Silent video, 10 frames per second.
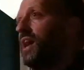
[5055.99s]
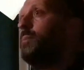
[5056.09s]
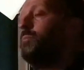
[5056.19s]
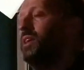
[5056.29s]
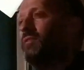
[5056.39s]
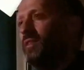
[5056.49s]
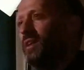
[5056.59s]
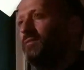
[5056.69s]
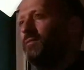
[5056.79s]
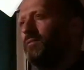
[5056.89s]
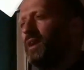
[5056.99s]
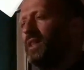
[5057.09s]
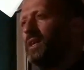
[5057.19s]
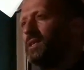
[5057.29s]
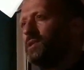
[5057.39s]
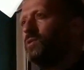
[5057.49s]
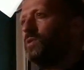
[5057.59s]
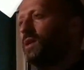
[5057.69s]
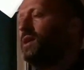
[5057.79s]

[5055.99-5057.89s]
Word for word: MPV, I think it's called.